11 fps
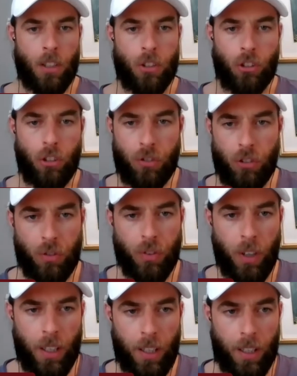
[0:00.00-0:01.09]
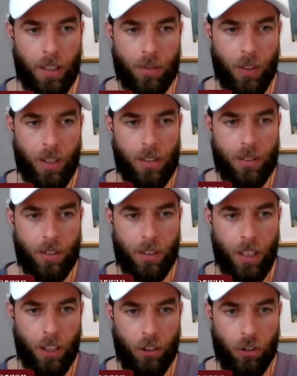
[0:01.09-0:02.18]
So just finally on the final
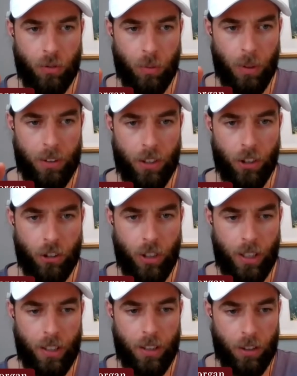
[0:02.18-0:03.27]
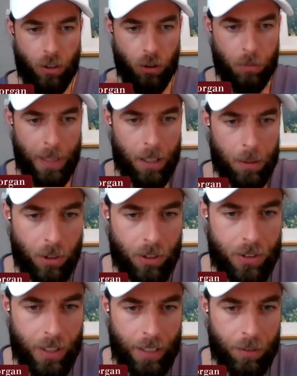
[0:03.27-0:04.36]
Sunday, I just wanted to touch on those Matter
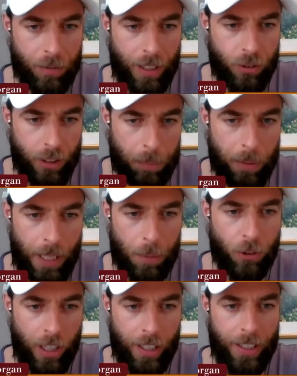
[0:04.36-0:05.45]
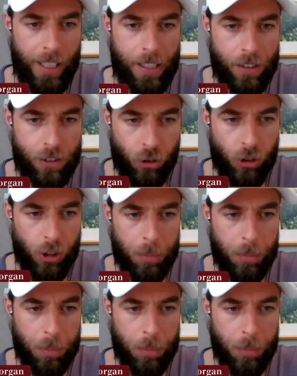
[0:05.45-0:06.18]
brothers again, Frank. So they play with Shannon Gaels Junior.